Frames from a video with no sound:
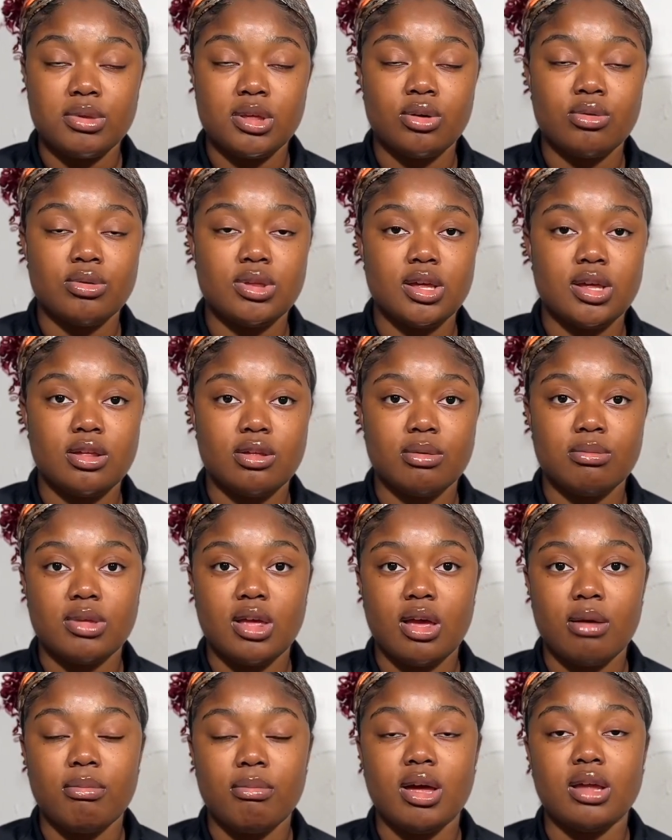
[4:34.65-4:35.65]
It could take some
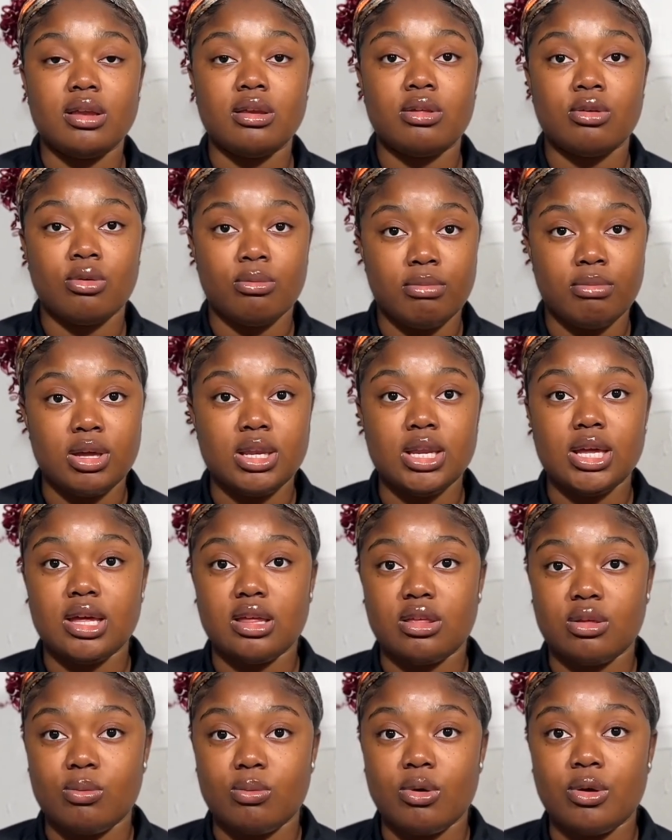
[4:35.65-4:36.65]
time and some money
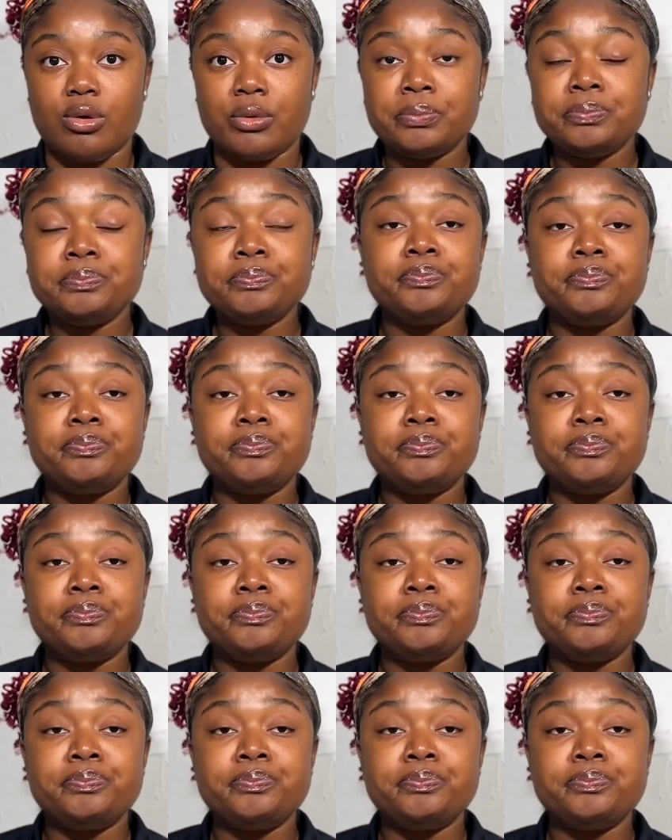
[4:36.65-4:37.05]
as well.